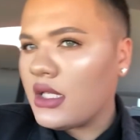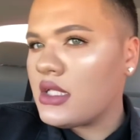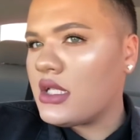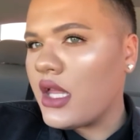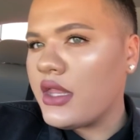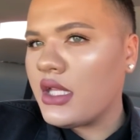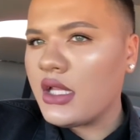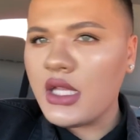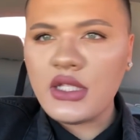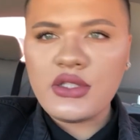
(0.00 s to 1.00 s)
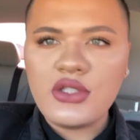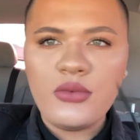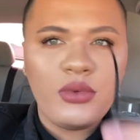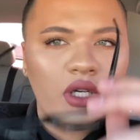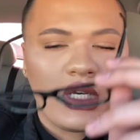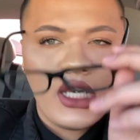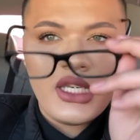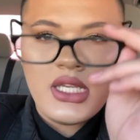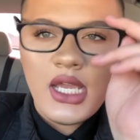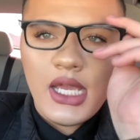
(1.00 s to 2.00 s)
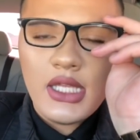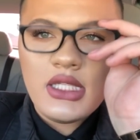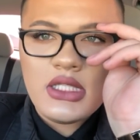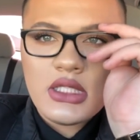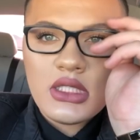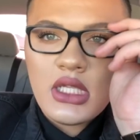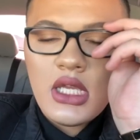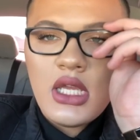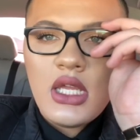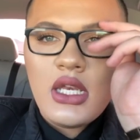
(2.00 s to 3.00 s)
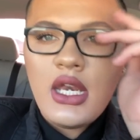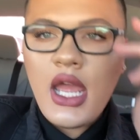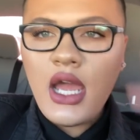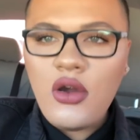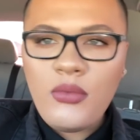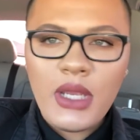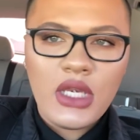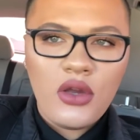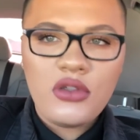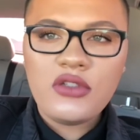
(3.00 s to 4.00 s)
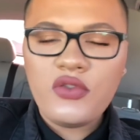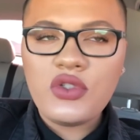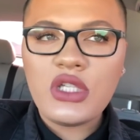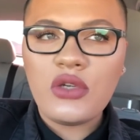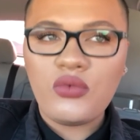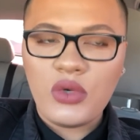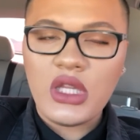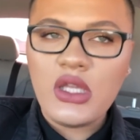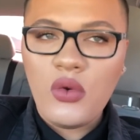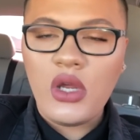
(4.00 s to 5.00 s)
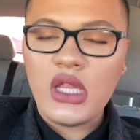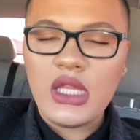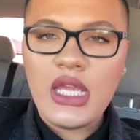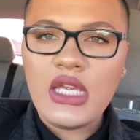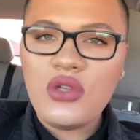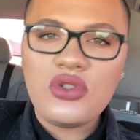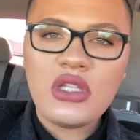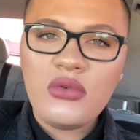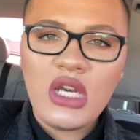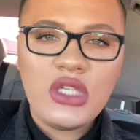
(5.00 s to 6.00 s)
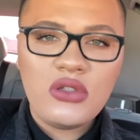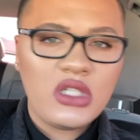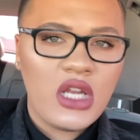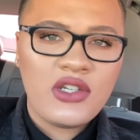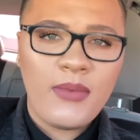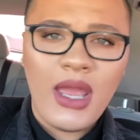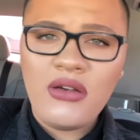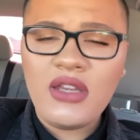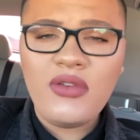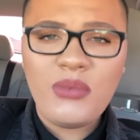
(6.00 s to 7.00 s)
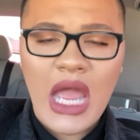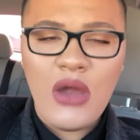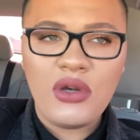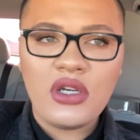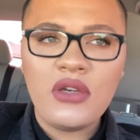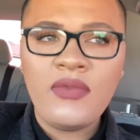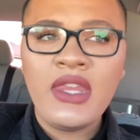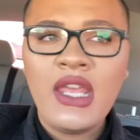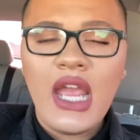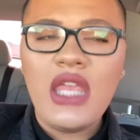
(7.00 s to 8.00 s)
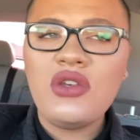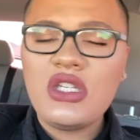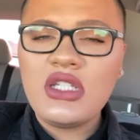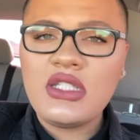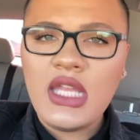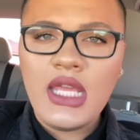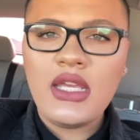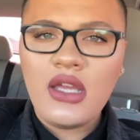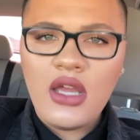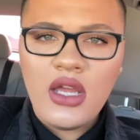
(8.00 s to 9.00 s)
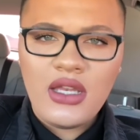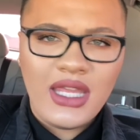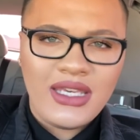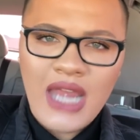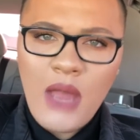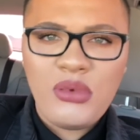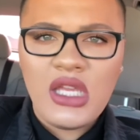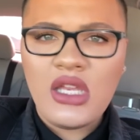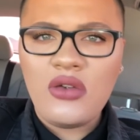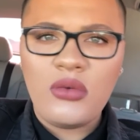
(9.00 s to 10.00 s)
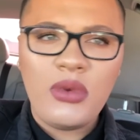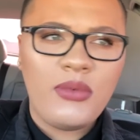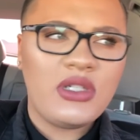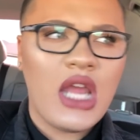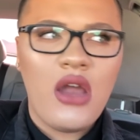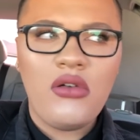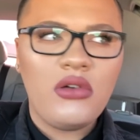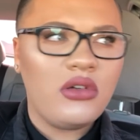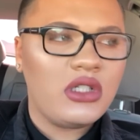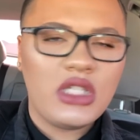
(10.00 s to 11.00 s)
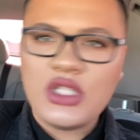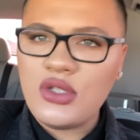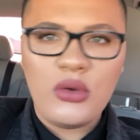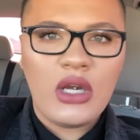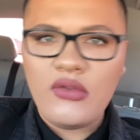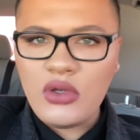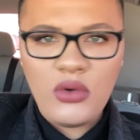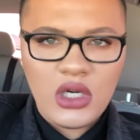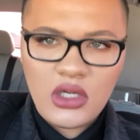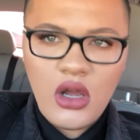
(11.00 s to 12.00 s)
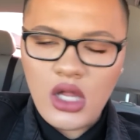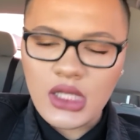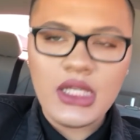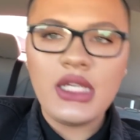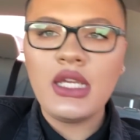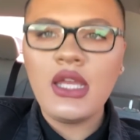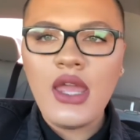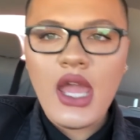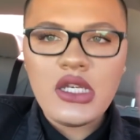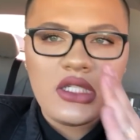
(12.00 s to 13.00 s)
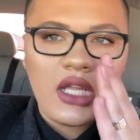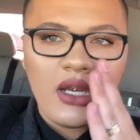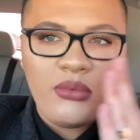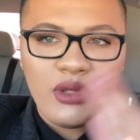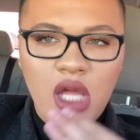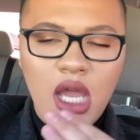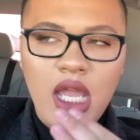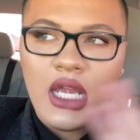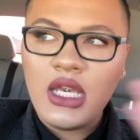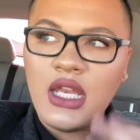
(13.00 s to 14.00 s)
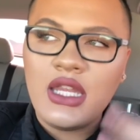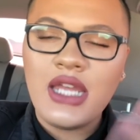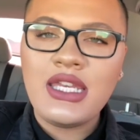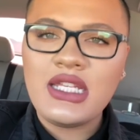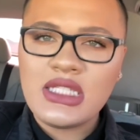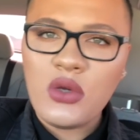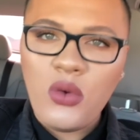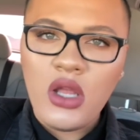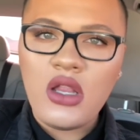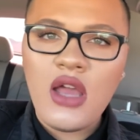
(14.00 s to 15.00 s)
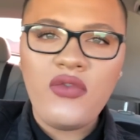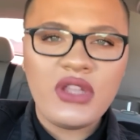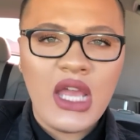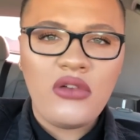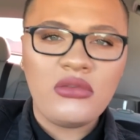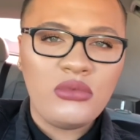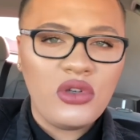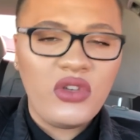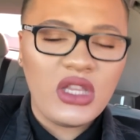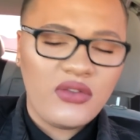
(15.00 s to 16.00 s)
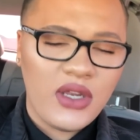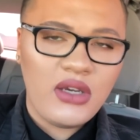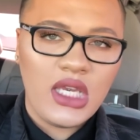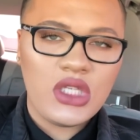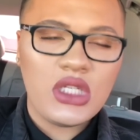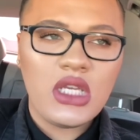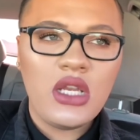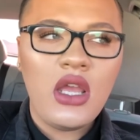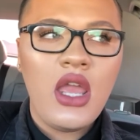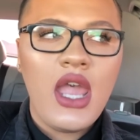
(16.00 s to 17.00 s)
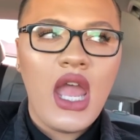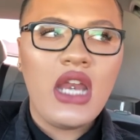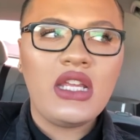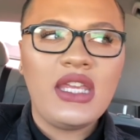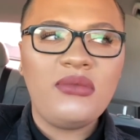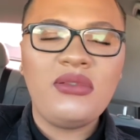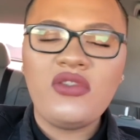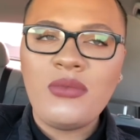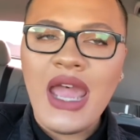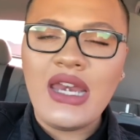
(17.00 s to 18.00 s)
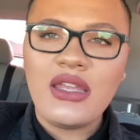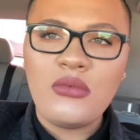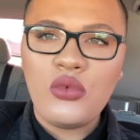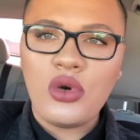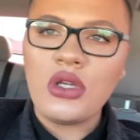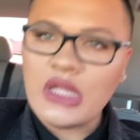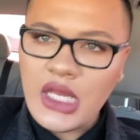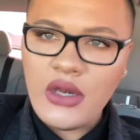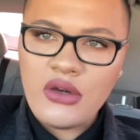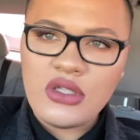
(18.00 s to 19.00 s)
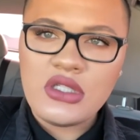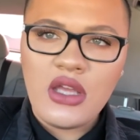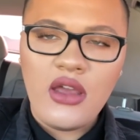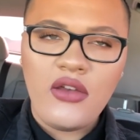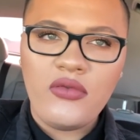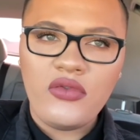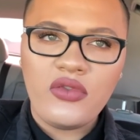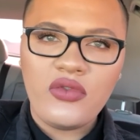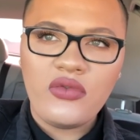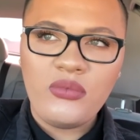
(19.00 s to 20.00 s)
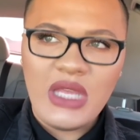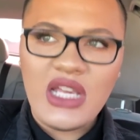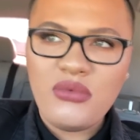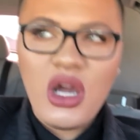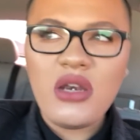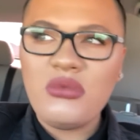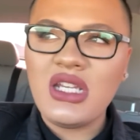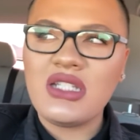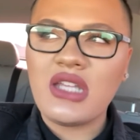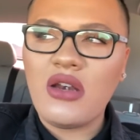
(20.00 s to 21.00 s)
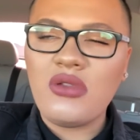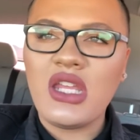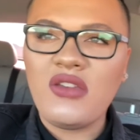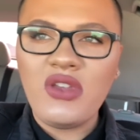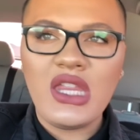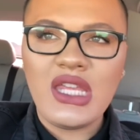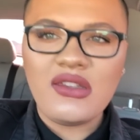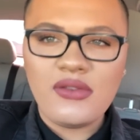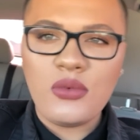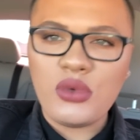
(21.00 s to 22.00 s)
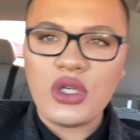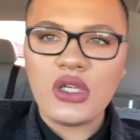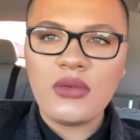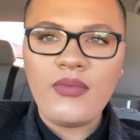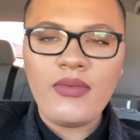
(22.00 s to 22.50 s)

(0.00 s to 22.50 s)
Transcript: it's nothing like super intense. Now my nose feels like really oily, and usually what I do to touch up, I don't even powder. I usually just take a like napkin or paper towel or tissue, whatever you want to call it, and just kind of blot, and that takes the oil off without removing the foundation, and it keeps me from adding more layers of makeup on because I don't like feeling super